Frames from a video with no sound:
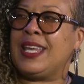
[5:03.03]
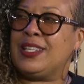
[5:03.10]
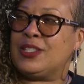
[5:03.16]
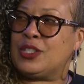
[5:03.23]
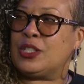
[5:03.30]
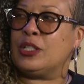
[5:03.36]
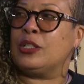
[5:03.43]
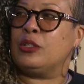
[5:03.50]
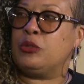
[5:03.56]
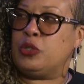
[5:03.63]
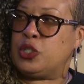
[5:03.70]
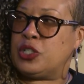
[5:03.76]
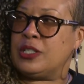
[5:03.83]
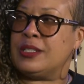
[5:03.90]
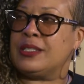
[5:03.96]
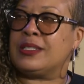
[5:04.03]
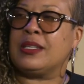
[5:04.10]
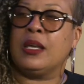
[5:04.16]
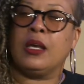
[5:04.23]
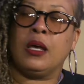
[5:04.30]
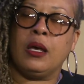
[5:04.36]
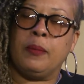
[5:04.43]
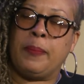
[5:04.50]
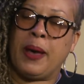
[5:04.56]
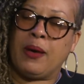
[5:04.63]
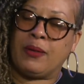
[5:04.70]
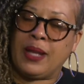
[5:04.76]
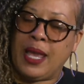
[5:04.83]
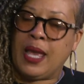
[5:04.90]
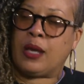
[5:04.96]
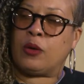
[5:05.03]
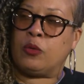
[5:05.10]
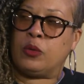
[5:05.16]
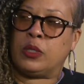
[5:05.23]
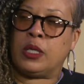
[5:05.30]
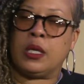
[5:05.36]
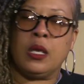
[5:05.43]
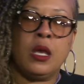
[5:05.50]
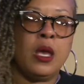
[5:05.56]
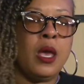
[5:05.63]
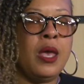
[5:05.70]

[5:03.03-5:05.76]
and solutions about equity.